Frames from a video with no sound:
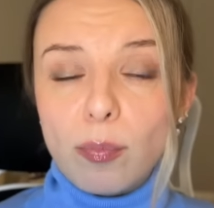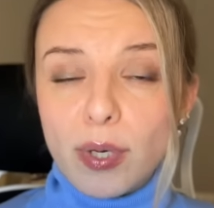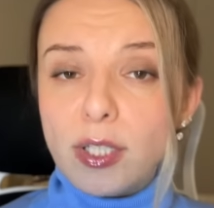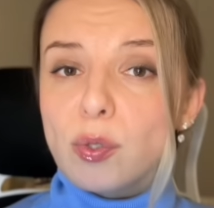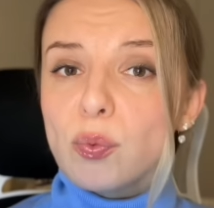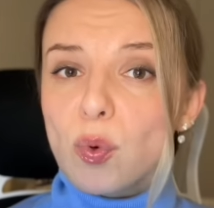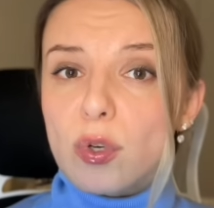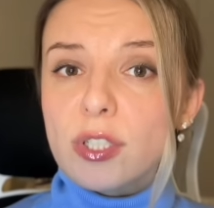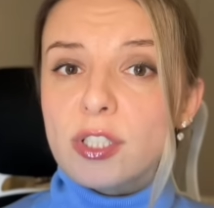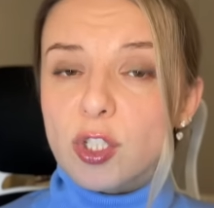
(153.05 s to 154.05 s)
but of
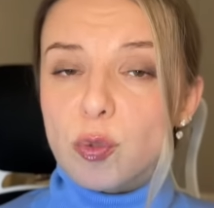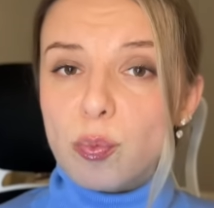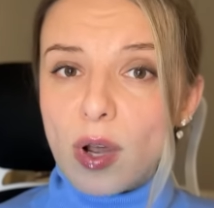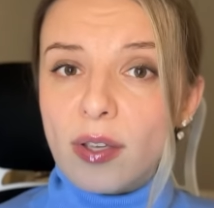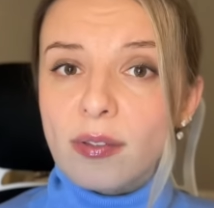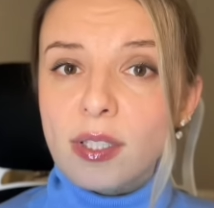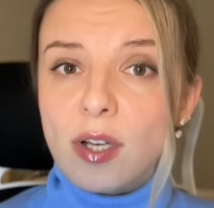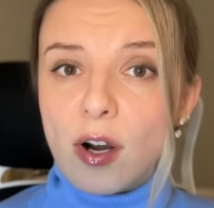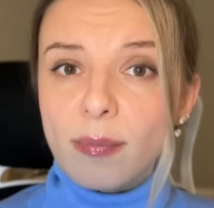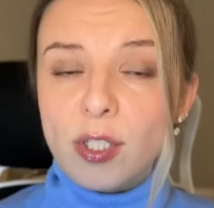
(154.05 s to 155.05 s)
course, such private
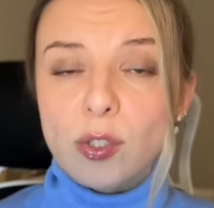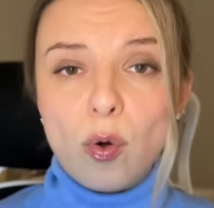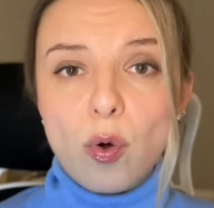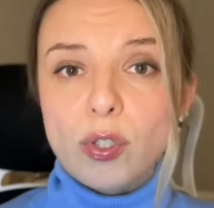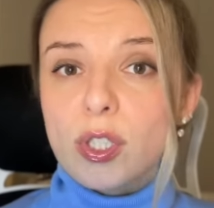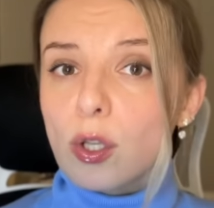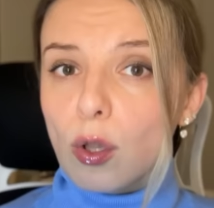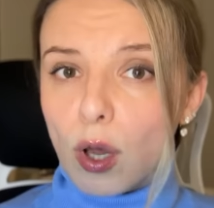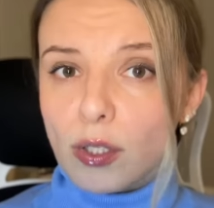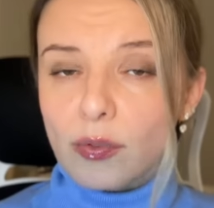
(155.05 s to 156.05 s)
armies cause a
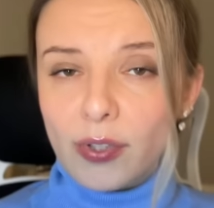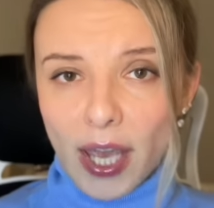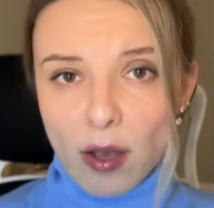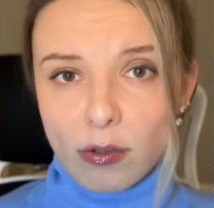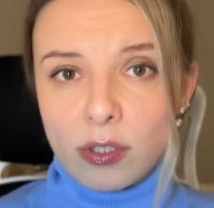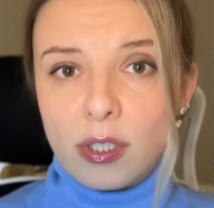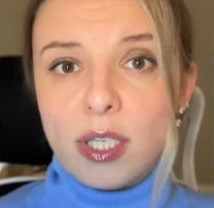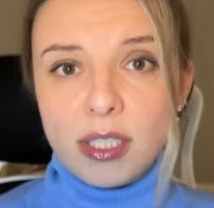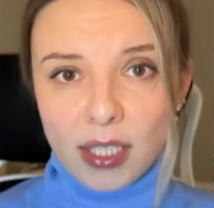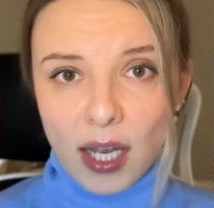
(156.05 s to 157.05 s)
lot of chaos
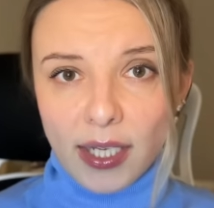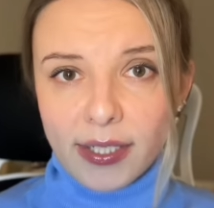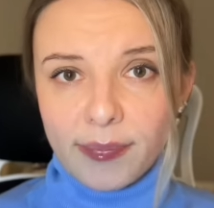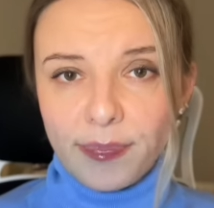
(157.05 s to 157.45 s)
inside.